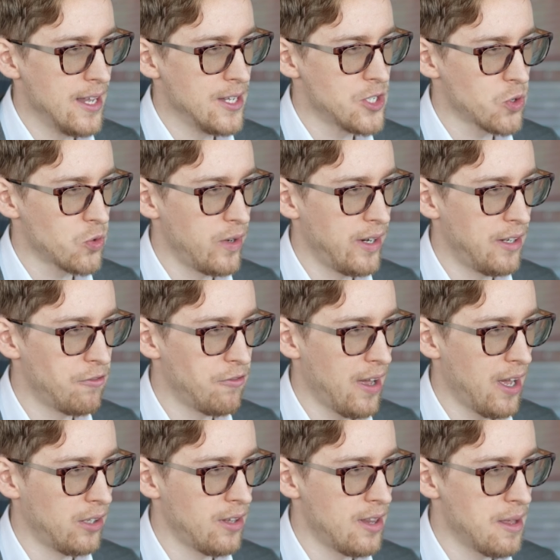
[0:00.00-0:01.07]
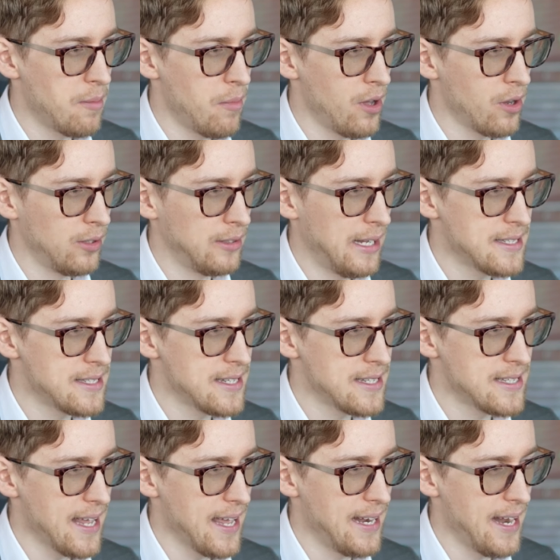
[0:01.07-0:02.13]
screen found in the Model
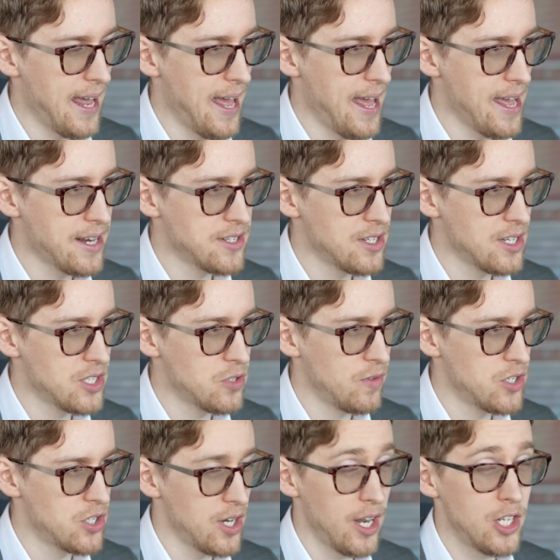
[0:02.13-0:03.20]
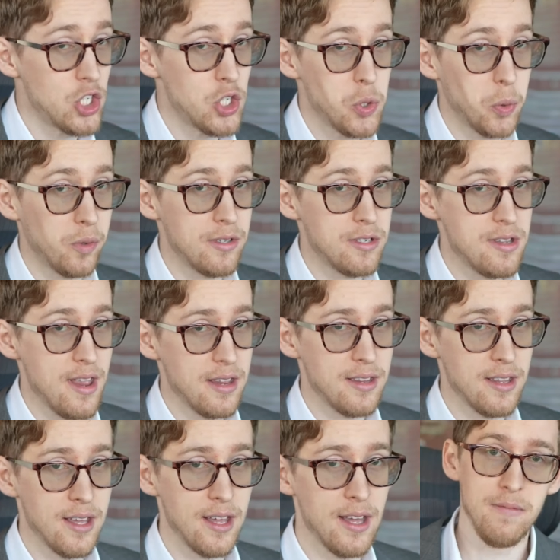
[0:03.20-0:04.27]
S's and X's, which ensures
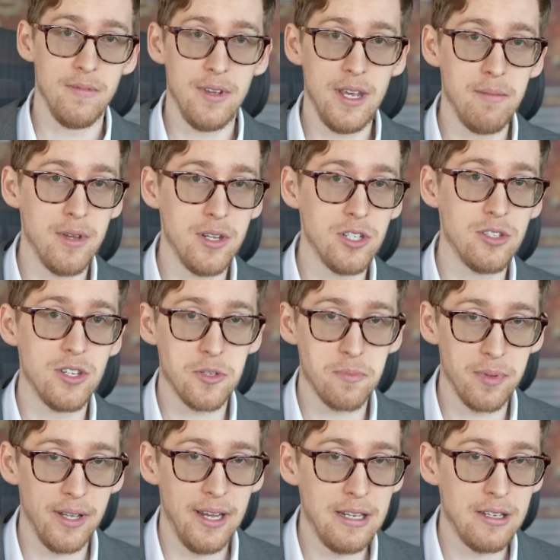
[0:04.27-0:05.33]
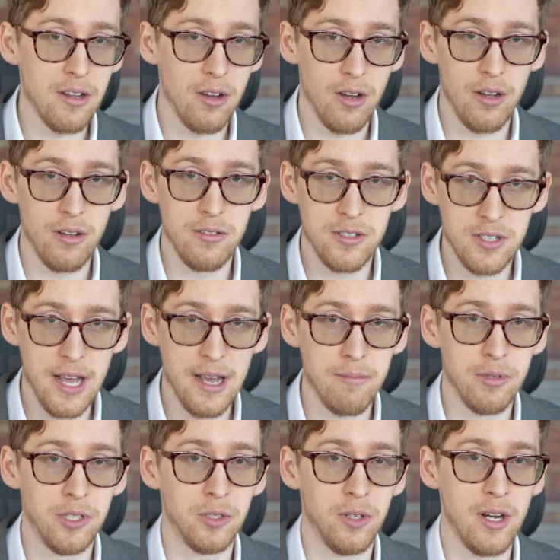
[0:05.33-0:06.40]
that the image displayed on
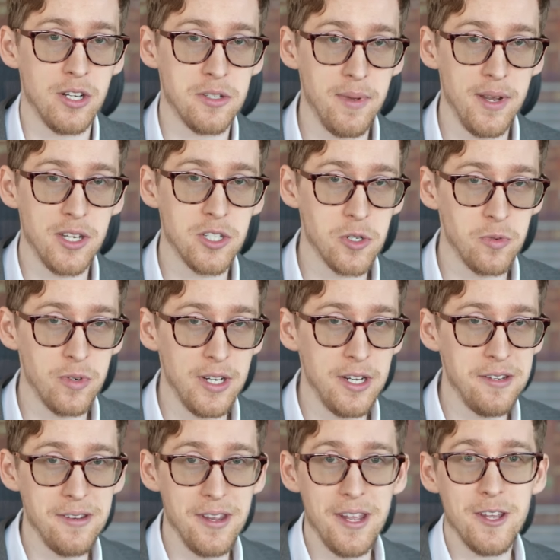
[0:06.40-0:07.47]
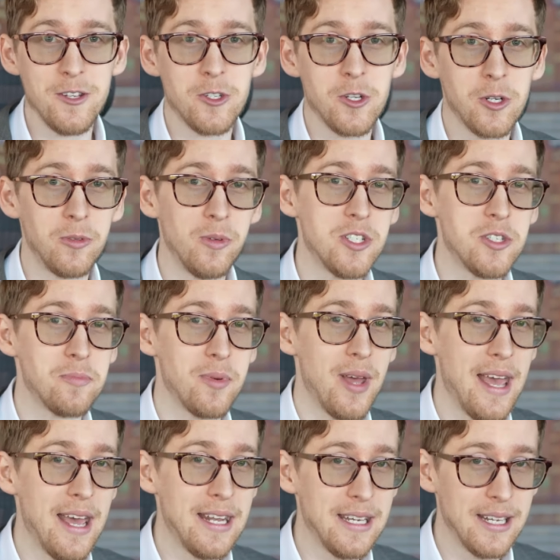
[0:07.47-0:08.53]
Cybertruck's big screen is crisp and